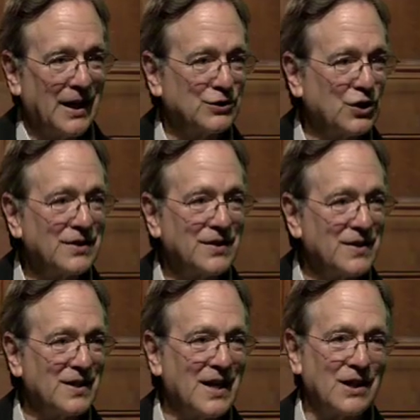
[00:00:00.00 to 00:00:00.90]
Just
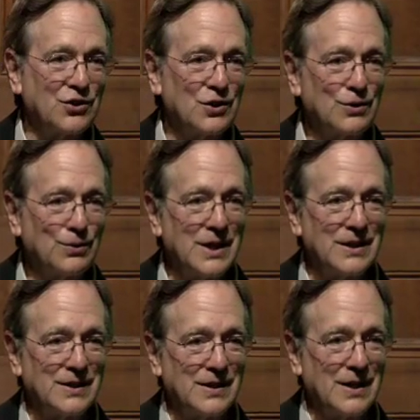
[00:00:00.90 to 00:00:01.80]
as in ancient
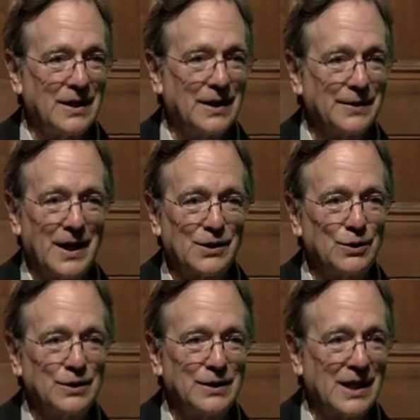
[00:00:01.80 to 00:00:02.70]
Greece, they
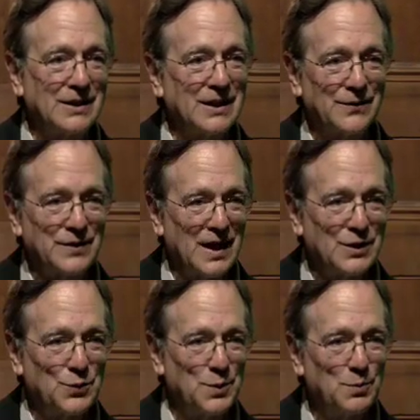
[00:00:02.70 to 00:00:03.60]
could have
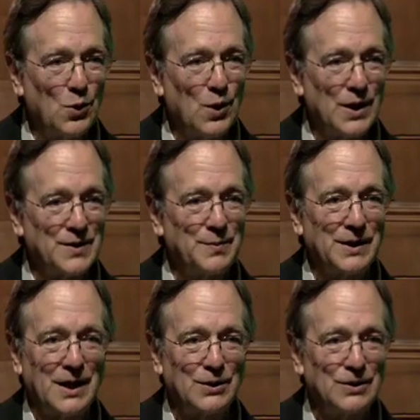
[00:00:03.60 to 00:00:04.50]
sex with boys, but
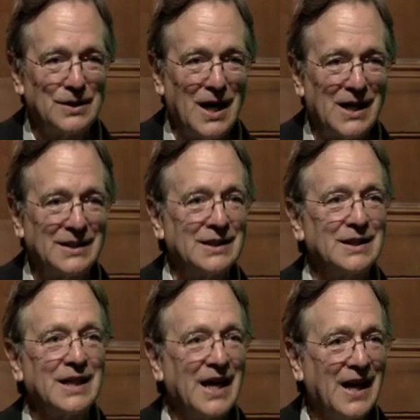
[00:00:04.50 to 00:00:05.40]
they could not
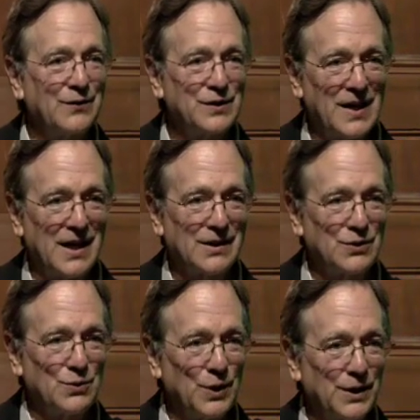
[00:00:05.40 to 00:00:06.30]
have
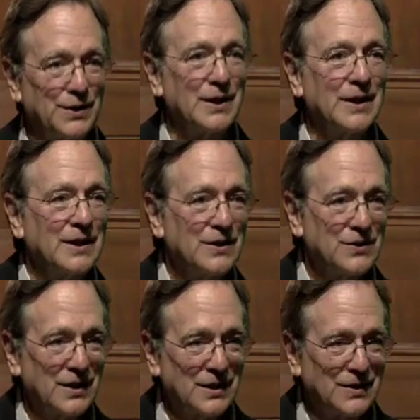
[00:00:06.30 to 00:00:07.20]
sex with
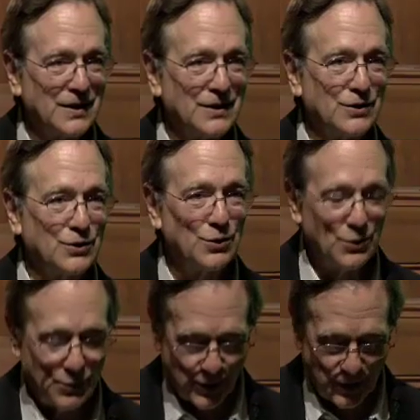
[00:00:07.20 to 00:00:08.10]
citizens
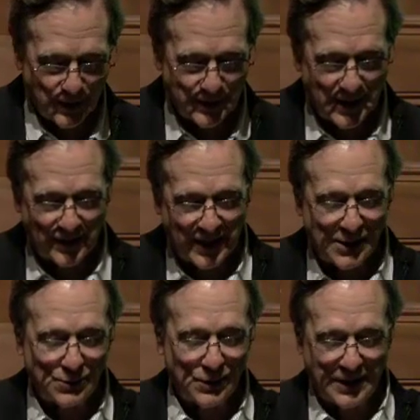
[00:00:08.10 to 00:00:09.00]
who were their
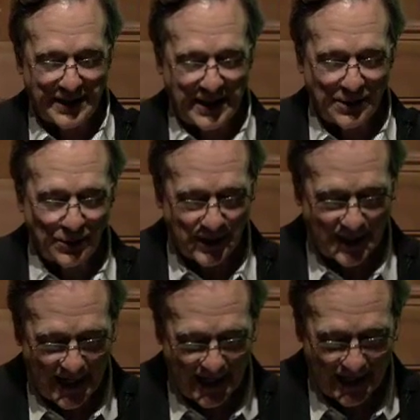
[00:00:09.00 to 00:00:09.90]
equal and equal
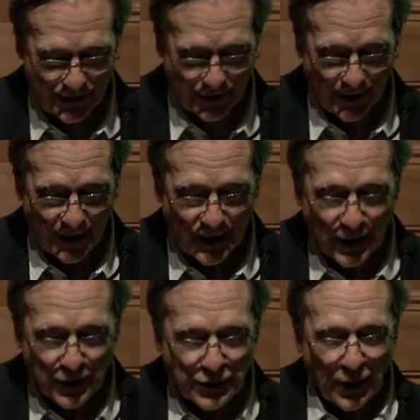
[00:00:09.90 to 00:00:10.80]
in age.
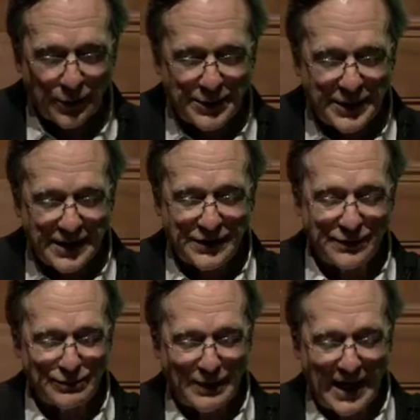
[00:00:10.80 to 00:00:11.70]
So this
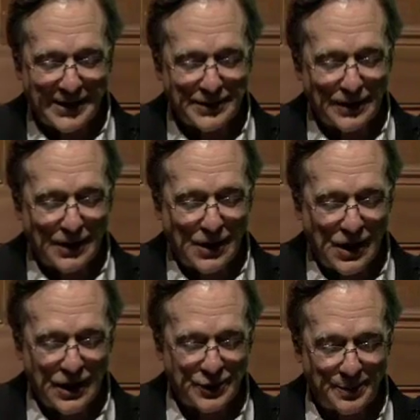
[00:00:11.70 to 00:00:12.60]
rather
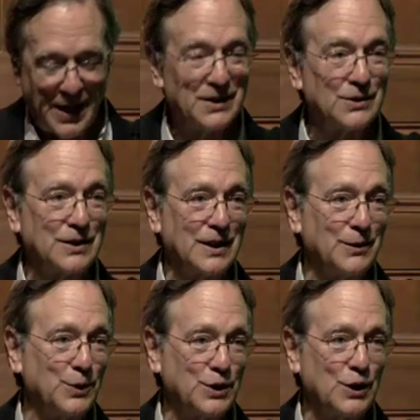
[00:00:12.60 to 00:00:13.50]
harsh penalty,
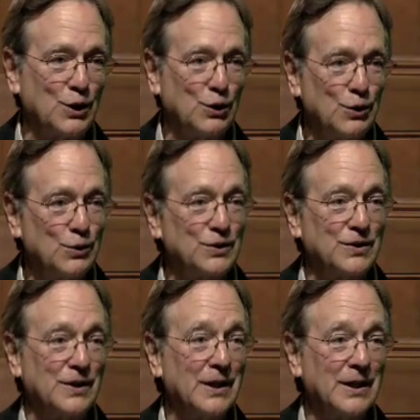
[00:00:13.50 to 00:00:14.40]
which includes